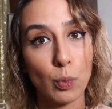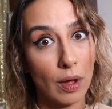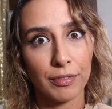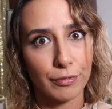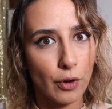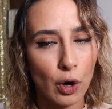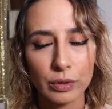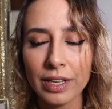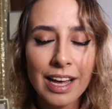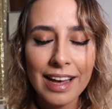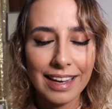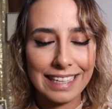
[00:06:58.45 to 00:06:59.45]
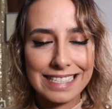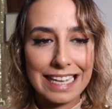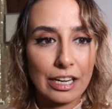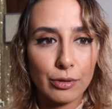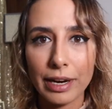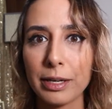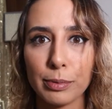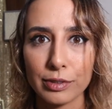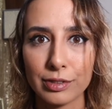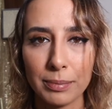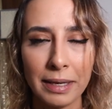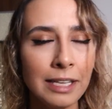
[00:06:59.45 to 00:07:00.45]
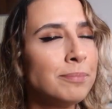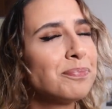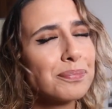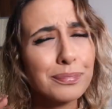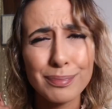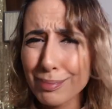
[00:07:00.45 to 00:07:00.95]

one phone, is incredible to me.